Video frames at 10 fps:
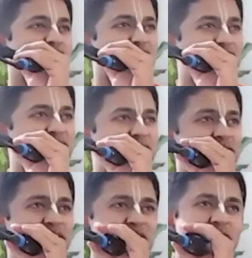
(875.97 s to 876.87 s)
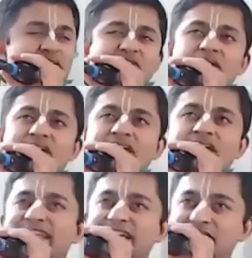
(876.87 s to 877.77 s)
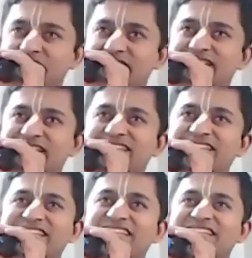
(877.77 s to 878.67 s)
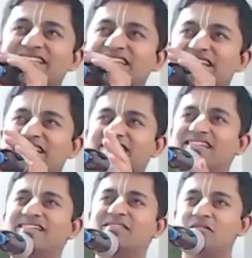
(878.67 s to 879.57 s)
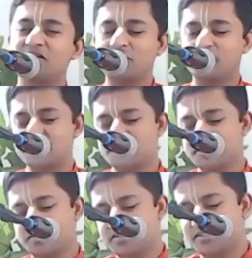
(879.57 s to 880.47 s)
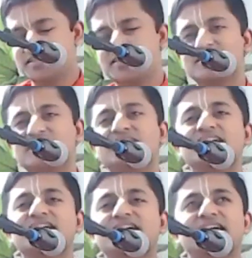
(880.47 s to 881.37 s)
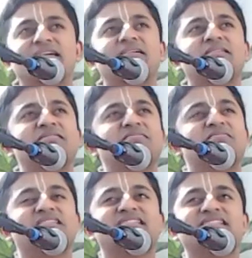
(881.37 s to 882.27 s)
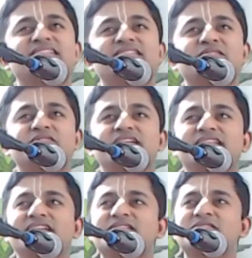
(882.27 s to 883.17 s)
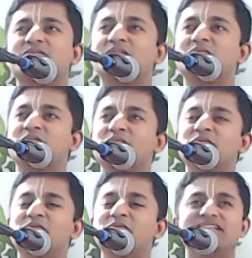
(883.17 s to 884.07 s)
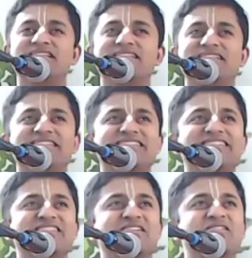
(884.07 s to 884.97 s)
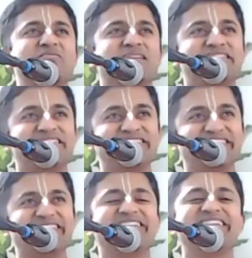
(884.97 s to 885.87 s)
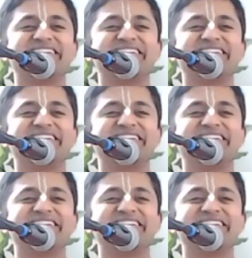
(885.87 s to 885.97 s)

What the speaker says: for the devotees who are joining us live here at a very wonderful residence of Chaitanya Sundar Prabhu and Jai Shri Mataji,